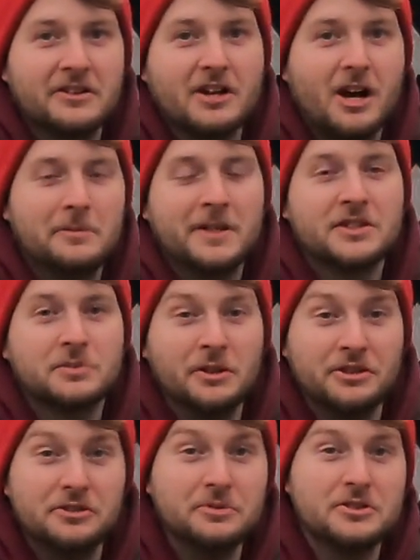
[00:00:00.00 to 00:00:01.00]
in the comments
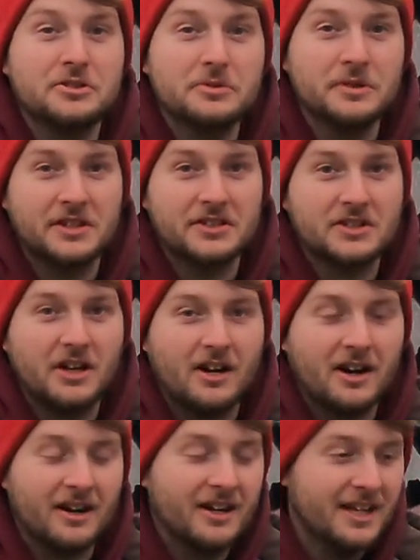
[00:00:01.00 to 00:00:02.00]
what you would do with this
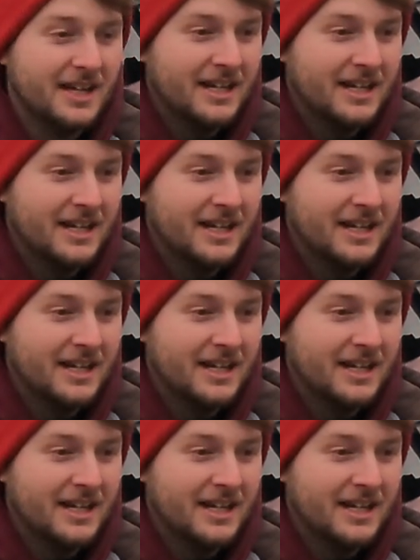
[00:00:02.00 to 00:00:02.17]
car.